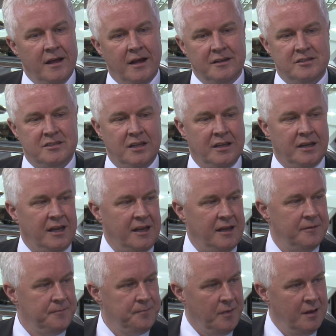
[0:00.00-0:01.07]
ancillary
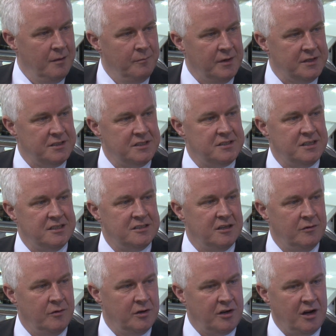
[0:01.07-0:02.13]
businesses
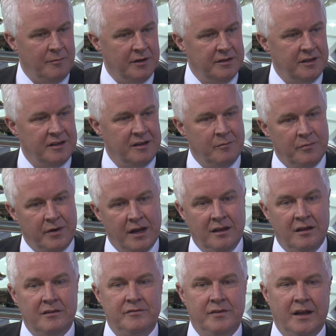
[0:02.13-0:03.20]
that were come under the
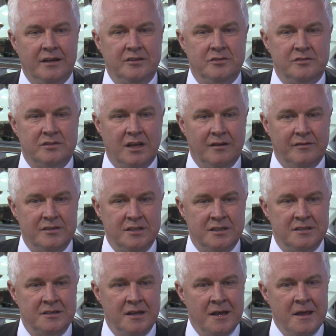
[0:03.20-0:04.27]
umbrella of financial
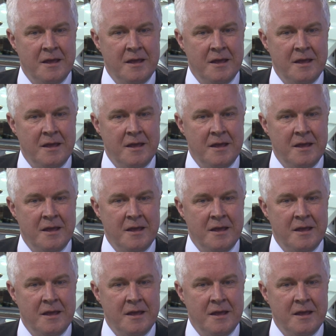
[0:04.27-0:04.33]
services.